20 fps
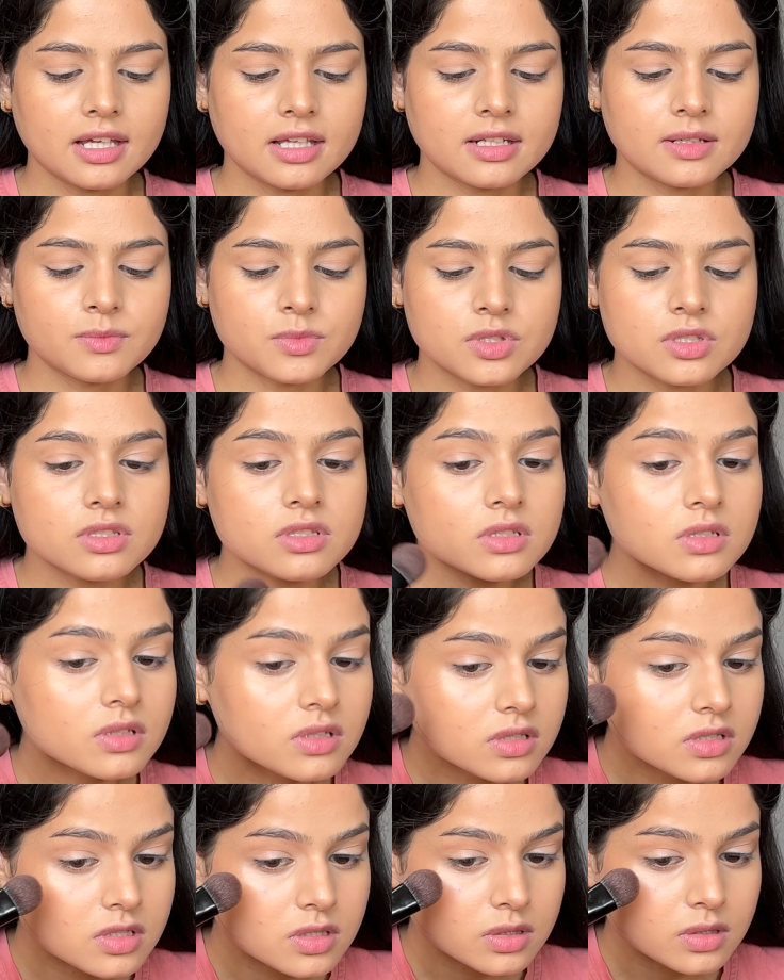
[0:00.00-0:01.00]
I'm just
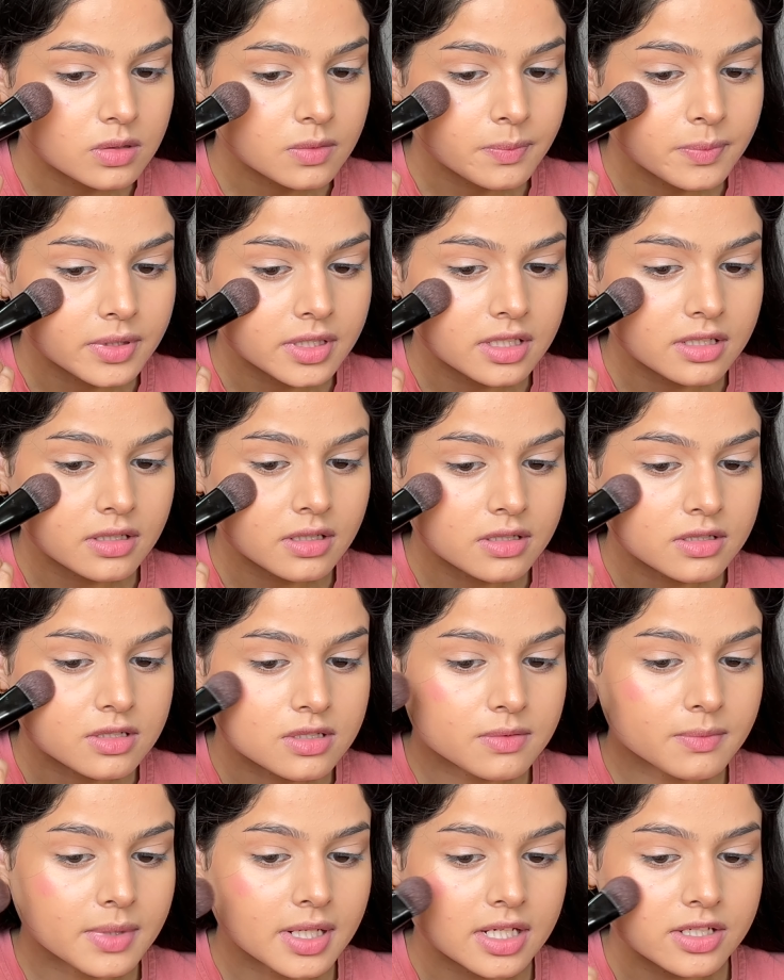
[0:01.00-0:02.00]
going to put it
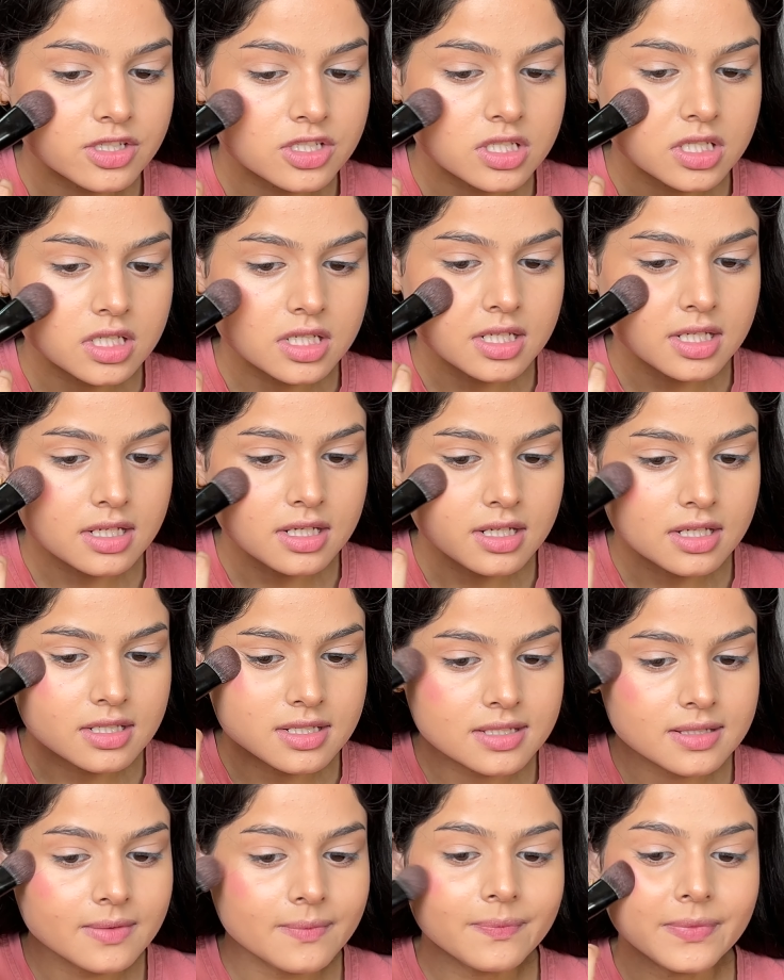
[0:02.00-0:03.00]
onto my
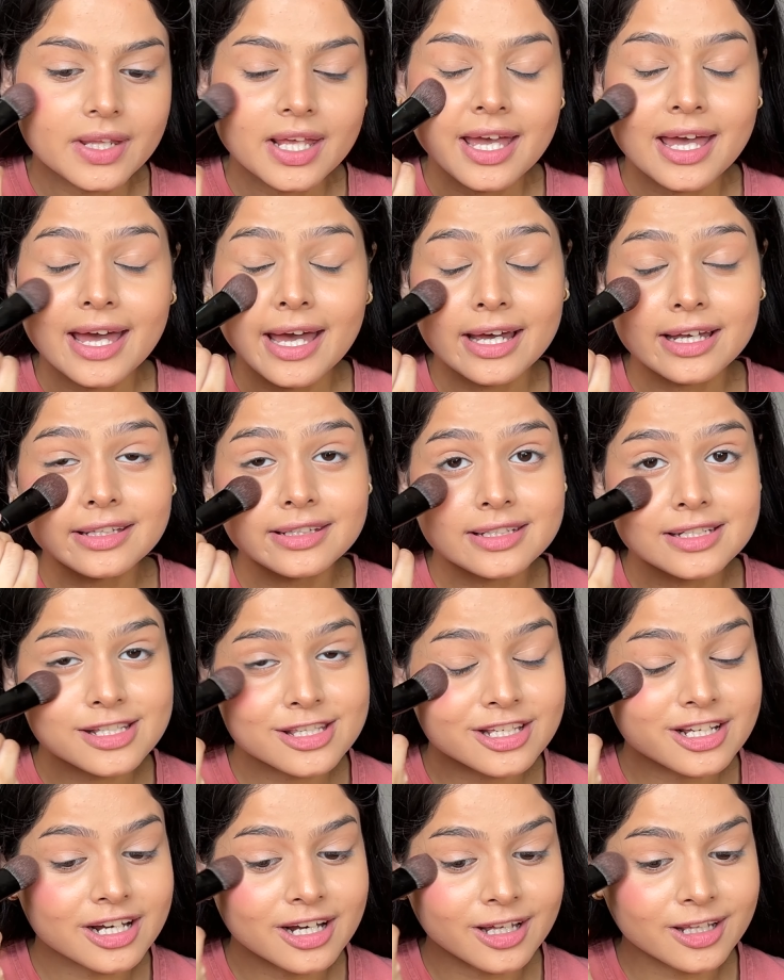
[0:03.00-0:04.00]
cheeks. And
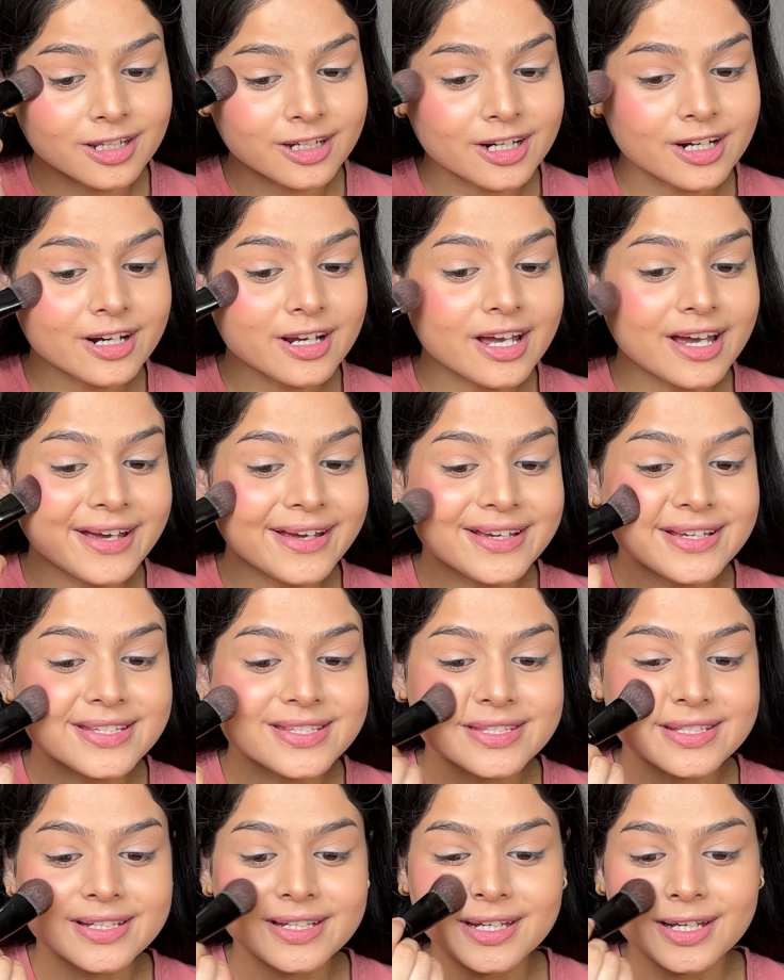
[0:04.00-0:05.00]
this color,
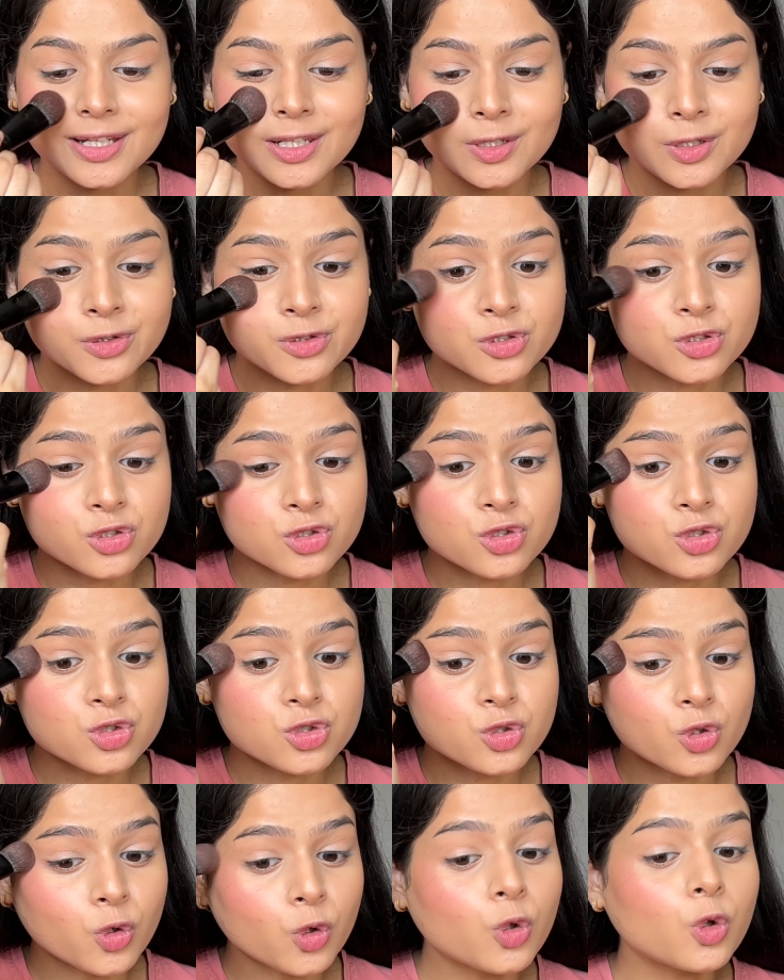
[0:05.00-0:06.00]
guys, it looks
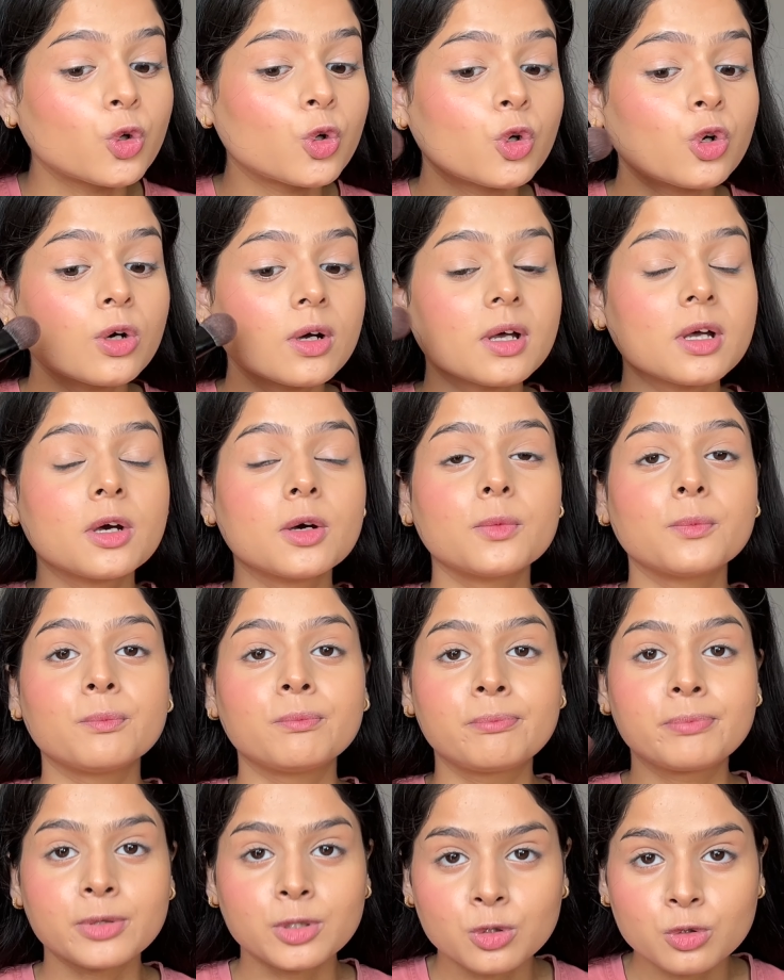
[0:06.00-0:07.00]
so
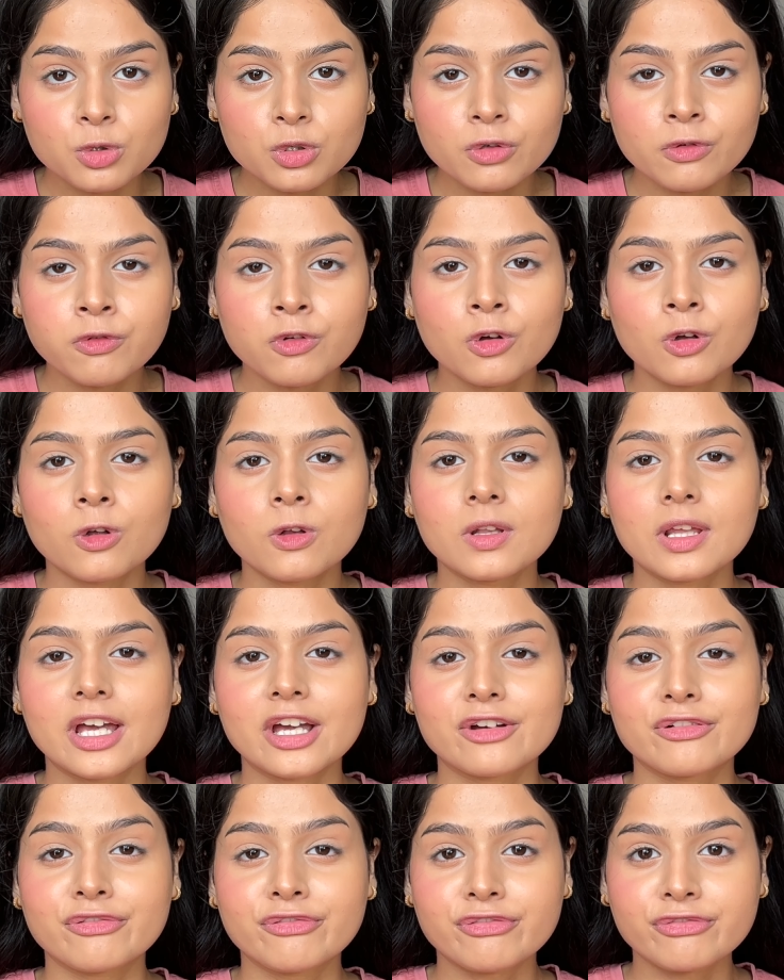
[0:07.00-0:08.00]
beautiful,
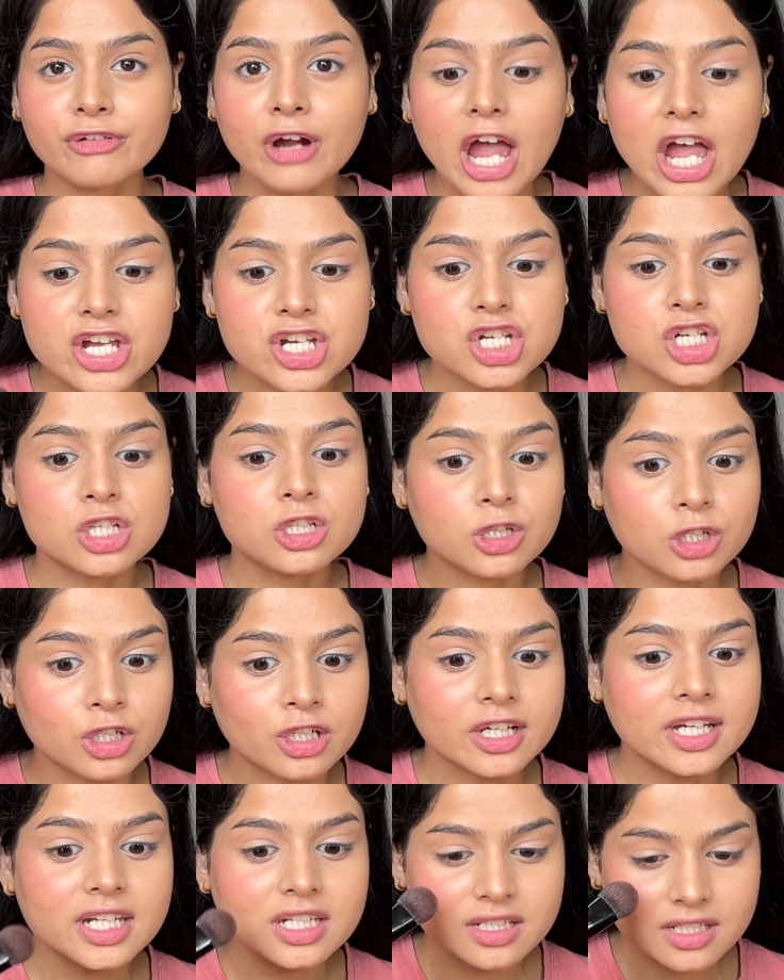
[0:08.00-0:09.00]
like fresh
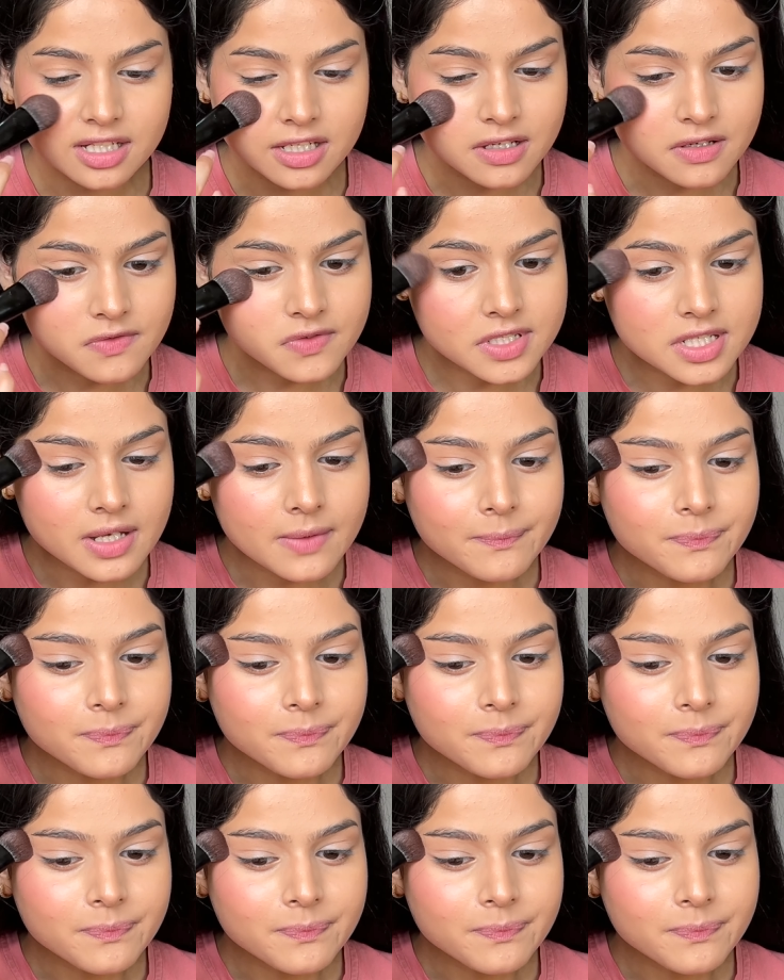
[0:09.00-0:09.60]
look it gives.